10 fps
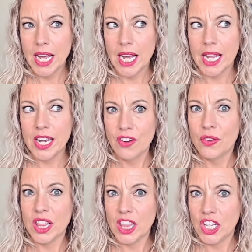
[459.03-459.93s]
I
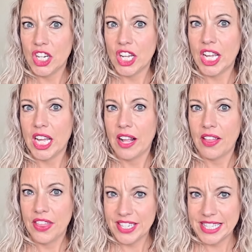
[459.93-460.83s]
don't look
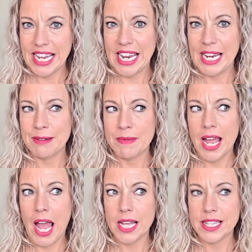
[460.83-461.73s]
the same
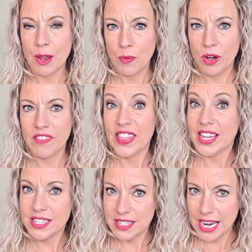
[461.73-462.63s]
as I would have in
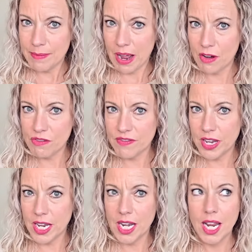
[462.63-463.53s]
that same
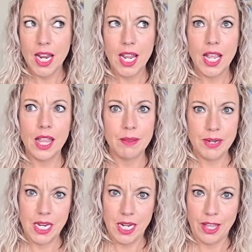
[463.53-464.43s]
outfit in the
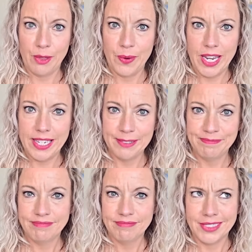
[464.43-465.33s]
beginning of the week.
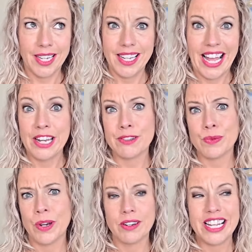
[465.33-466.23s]
Yeah, I know it's
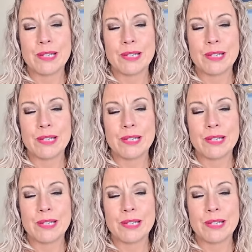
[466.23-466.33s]
weird. It's